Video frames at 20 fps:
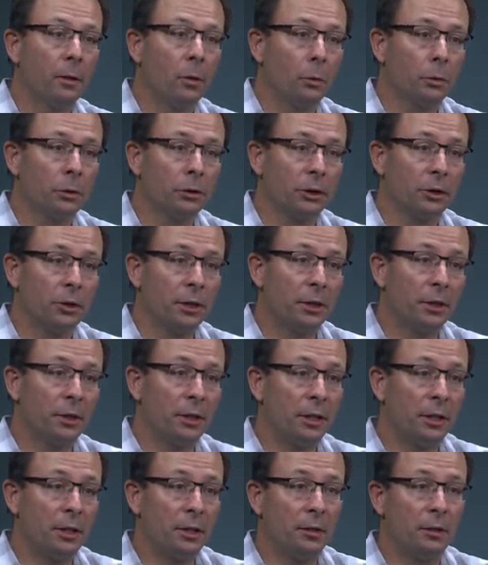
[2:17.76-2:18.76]
Also in
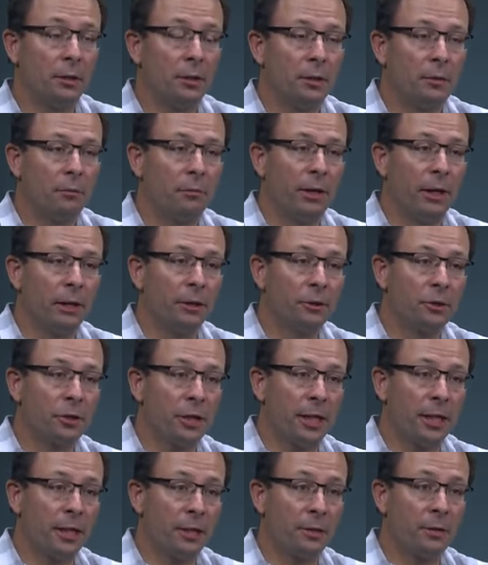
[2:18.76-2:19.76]
the value
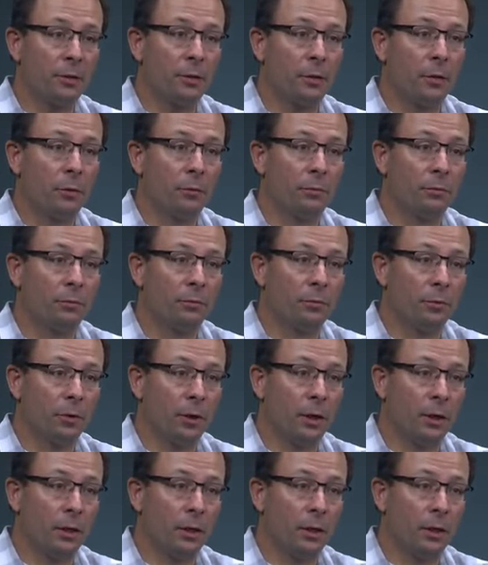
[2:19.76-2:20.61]
chain of